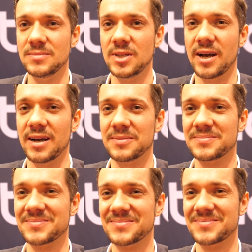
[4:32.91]
there's yeah. another
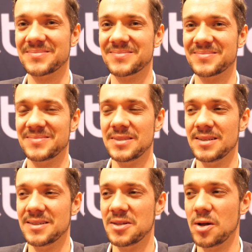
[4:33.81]
investor or
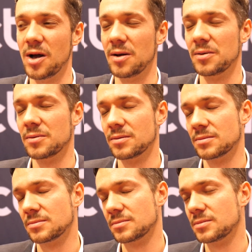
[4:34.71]
something speeds
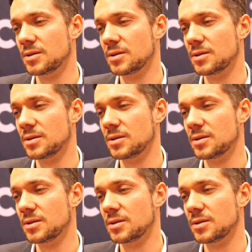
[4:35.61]
up.